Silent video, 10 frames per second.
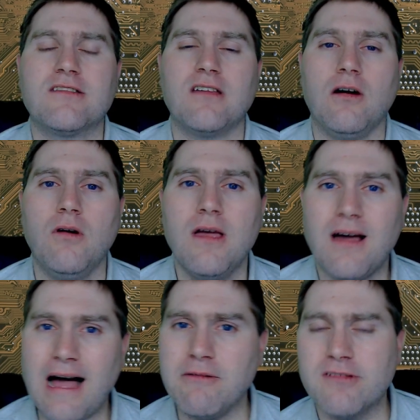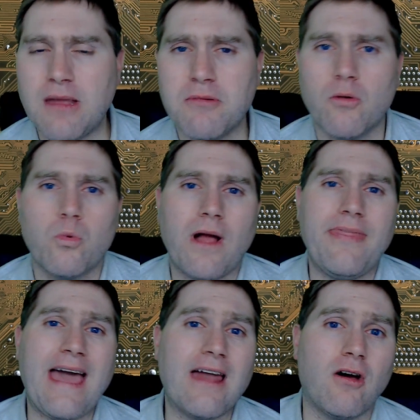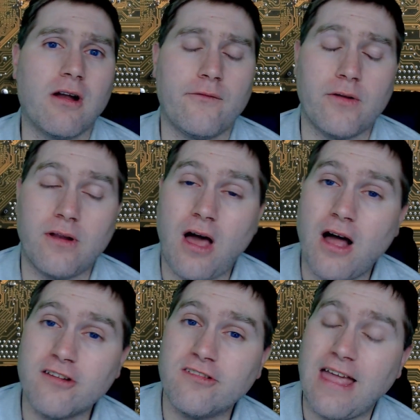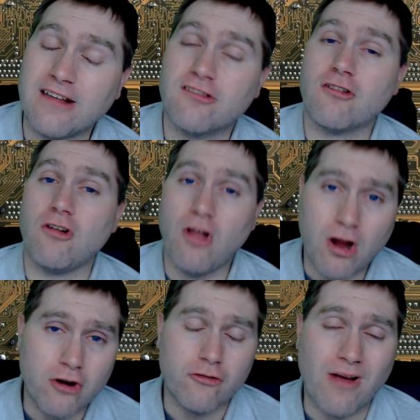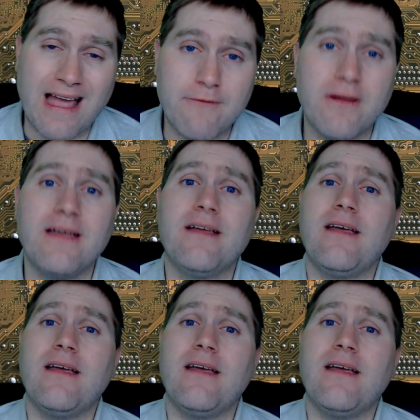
and so I was able to run that off an external hard drive,